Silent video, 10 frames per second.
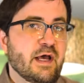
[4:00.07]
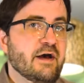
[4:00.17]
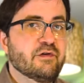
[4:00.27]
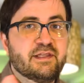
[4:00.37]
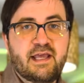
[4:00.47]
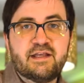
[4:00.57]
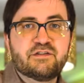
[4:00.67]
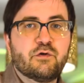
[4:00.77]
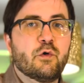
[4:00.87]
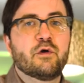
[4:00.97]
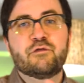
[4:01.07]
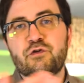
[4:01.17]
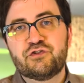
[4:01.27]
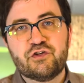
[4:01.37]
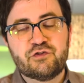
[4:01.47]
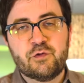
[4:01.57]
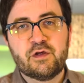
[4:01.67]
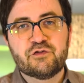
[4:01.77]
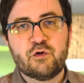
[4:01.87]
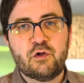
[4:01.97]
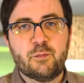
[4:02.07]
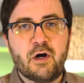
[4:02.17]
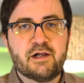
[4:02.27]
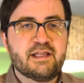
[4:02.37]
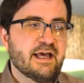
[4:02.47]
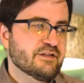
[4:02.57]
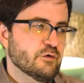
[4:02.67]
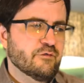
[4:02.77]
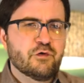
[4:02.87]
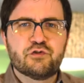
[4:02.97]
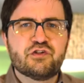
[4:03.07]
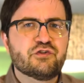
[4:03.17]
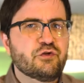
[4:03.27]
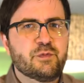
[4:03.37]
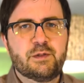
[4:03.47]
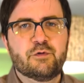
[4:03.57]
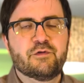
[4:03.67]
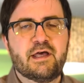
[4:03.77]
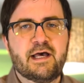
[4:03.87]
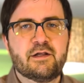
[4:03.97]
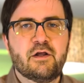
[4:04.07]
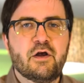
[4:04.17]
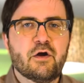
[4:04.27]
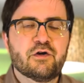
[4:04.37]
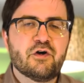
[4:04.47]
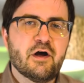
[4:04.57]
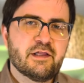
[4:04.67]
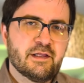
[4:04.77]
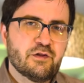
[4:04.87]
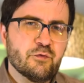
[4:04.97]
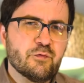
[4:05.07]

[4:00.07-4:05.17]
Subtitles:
have a guest, or if you're just doing a solo podcast, or if you're just two people that are talking. You